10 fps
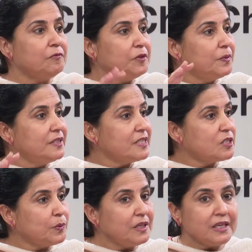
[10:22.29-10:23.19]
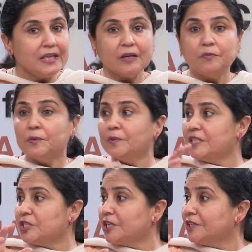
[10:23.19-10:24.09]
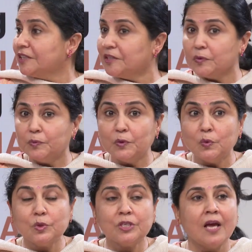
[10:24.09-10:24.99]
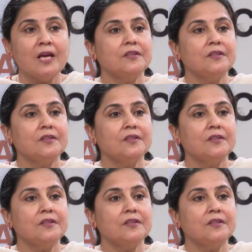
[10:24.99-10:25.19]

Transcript: Everybody is speaking, everybody is sharing their views,